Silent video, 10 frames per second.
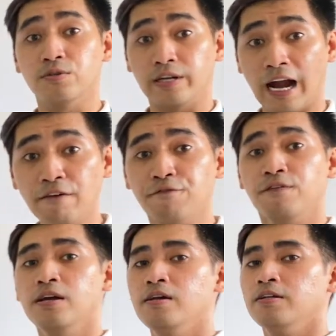graph
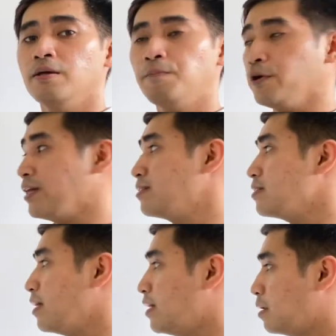the
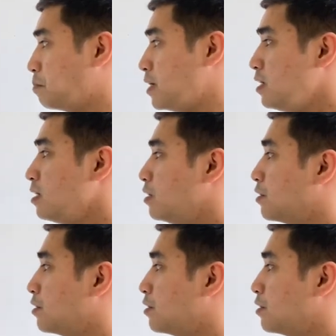points A and B.